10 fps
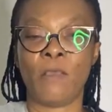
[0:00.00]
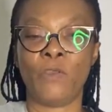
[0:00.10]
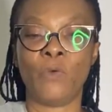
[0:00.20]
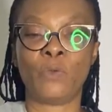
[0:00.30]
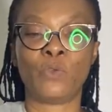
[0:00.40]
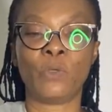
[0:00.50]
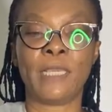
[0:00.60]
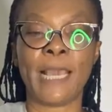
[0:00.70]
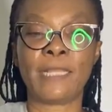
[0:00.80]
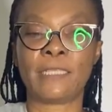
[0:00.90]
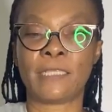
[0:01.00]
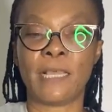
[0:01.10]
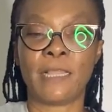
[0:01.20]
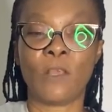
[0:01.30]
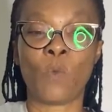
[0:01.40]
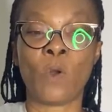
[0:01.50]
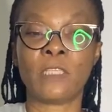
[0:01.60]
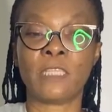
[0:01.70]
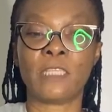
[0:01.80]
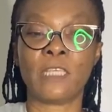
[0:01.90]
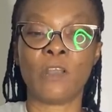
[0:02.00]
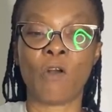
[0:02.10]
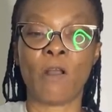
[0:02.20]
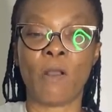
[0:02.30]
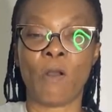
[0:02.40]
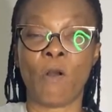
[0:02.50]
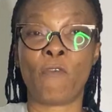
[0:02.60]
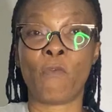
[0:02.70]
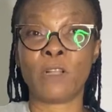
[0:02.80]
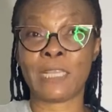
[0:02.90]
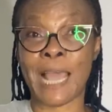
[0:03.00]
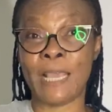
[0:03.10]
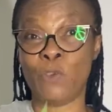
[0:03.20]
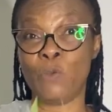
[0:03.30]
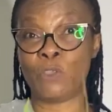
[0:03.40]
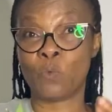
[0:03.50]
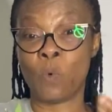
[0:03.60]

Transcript: to get the quantity of what I use.